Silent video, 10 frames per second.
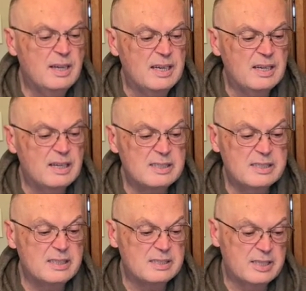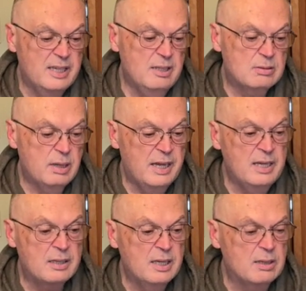And like I said, it's eight
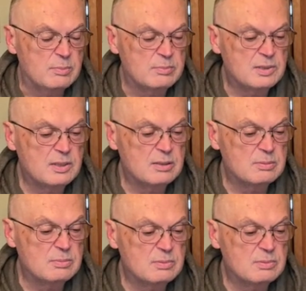of them. So,